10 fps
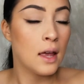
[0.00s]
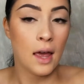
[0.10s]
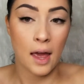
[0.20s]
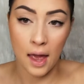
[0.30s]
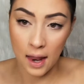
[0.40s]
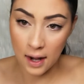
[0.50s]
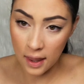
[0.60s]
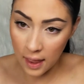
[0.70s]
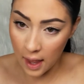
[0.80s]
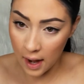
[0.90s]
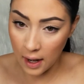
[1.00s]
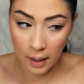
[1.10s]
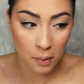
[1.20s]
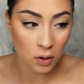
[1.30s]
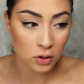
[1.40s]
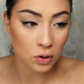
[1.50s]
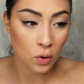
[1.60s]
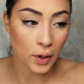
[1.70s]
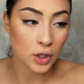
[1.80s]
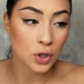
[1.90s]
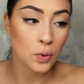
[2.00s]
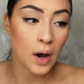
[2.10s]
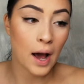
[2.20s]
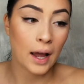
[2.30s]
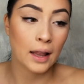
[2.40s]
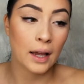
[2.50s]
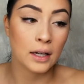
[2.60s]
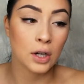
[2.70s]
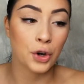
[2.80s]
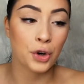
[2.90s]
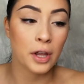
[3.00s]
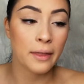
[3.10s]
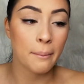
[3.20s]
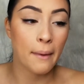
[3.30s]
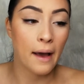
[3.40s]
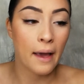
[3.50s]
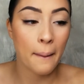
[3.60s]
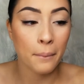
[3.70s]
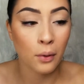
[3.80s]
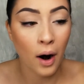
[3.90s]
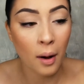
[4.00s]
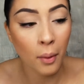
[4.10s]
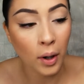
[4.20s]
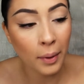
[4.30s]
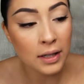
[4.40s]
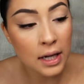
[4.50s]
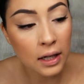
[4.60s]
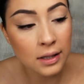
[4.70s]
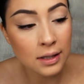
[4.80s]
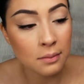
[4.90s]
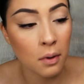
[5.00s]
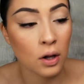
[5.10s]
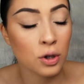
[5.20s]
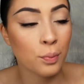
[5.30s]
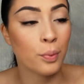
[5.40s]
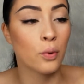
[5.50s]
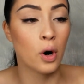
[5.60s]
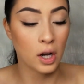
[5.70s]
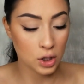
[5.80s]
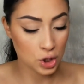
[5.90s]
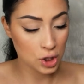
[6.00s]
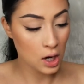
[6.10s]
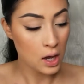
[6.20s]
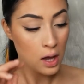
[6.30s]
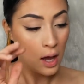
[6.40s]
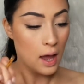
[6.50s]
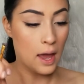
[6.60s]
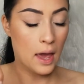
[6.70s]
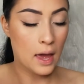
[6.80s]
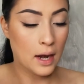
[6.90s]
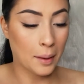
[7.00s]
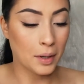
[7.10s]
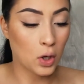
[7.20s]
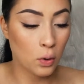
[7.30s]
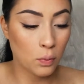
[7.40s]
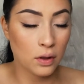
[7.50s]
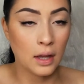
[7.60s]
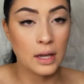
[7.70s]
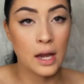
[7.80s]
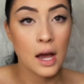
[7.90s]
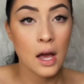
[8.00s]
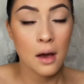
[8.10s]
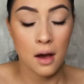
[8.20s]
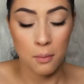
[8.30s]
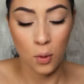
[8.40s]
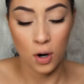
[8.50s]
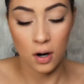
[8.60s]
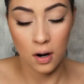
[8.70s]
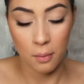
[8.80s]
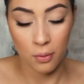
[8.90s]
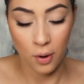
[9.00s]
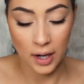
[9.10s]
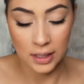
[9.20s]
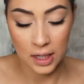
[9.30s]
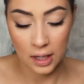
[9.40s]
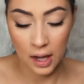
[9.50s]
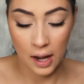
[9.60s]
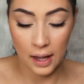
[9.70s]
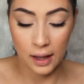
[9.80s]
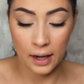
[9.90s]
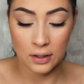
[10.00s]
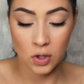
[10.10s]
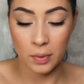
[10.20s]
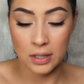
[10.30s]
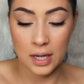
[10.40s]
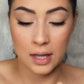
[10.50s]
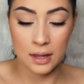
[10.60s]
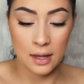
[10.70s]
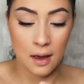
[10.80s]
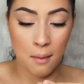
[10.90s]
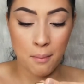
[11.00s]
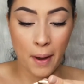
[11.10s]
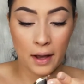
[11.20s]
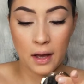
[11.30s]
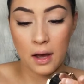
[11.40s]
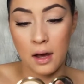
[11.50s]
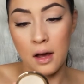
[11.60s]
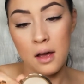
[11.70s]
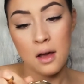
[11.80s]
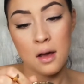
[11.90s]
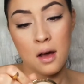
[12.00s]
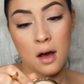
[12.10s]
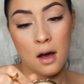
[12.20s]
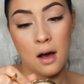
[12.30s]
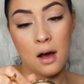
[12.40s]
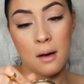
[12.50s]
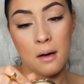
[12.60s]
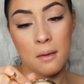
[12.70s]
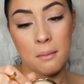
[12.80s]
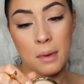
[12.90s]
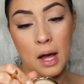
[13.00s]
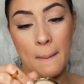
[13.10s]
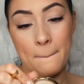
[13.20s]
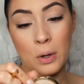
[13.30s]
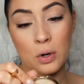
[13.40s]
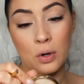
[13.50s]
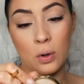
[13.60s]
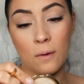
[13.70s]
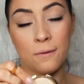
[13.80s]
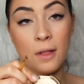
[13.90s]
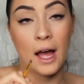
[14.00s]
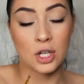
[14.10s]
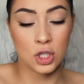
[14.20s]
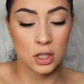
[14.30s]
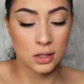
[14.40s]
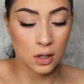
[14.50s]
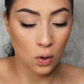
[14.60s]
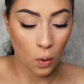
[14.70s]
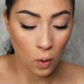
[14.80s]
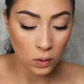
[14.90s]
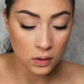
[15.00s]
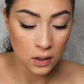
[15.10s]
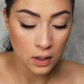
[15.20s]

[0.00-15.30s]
And then I'm also going to highlight underneath my brow bone. I'm gonna take a smaller brush and I'm gonna go in with a more brightening highlight. So I'm gonna take the Becca Pearl Flashes Gold,